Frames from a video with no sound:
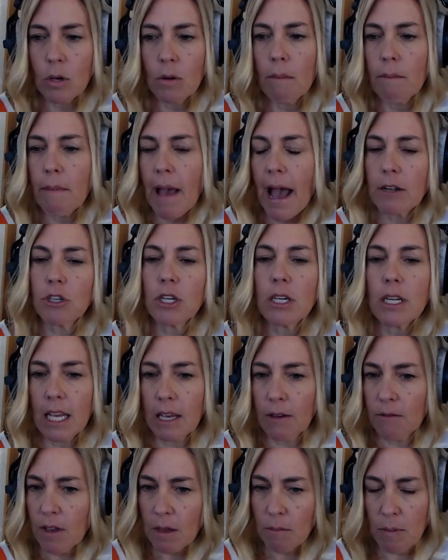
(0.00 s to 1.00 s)
So imagine
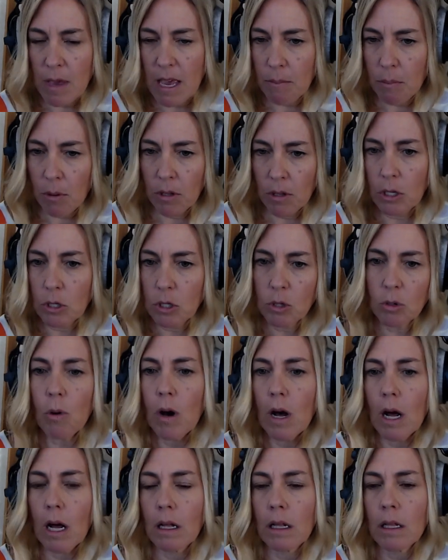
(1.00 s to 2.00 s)
giving people a
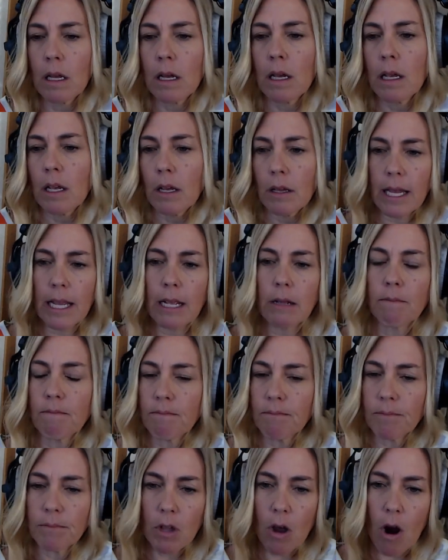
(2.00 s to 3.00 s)
tool, like
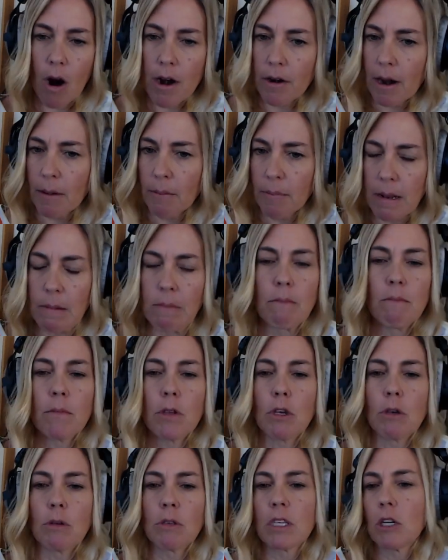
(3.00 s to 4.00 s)
Carter, I've been
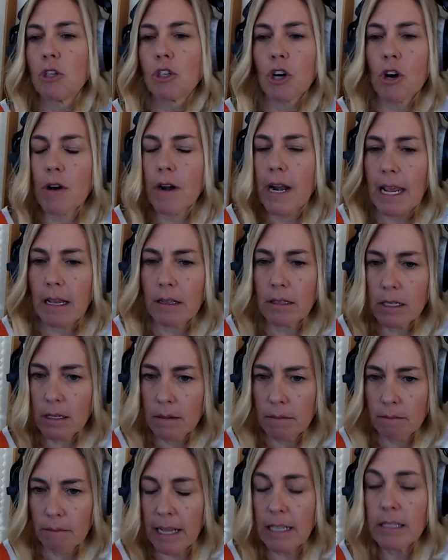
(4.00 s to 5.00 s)
using
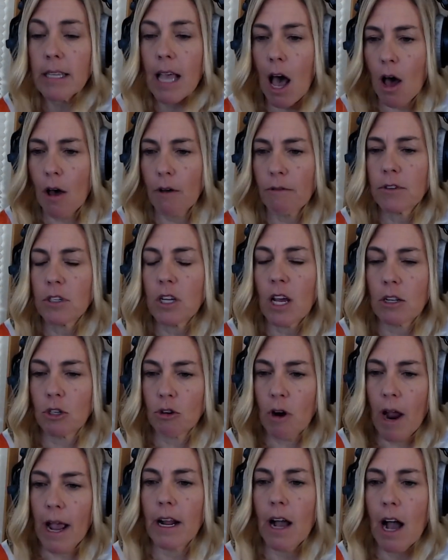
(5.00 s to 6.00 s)
Journeys myself to
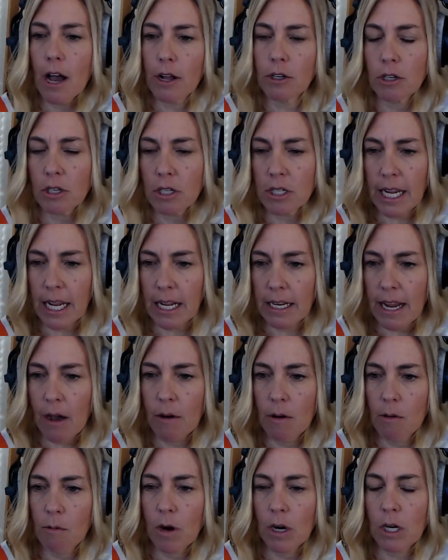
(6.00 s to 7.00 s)
try to understand
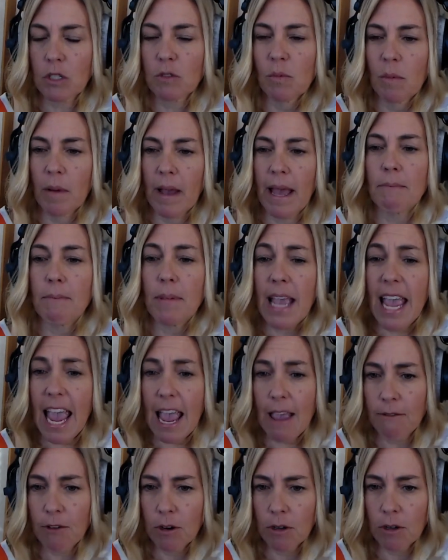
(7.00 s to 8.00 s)
how it works from a
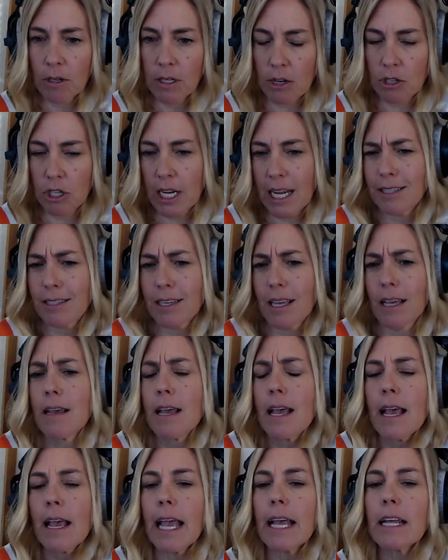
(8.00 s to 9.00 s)
behavioral nudging. It's a
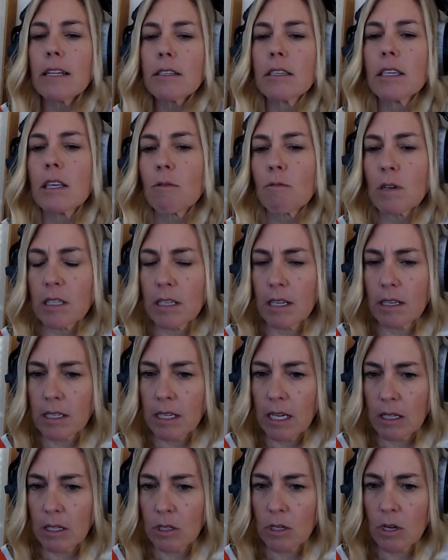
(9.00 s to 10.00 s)
insulin
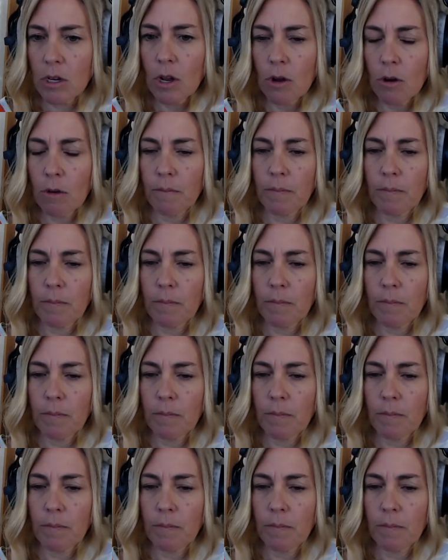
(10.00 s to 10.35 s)
resistance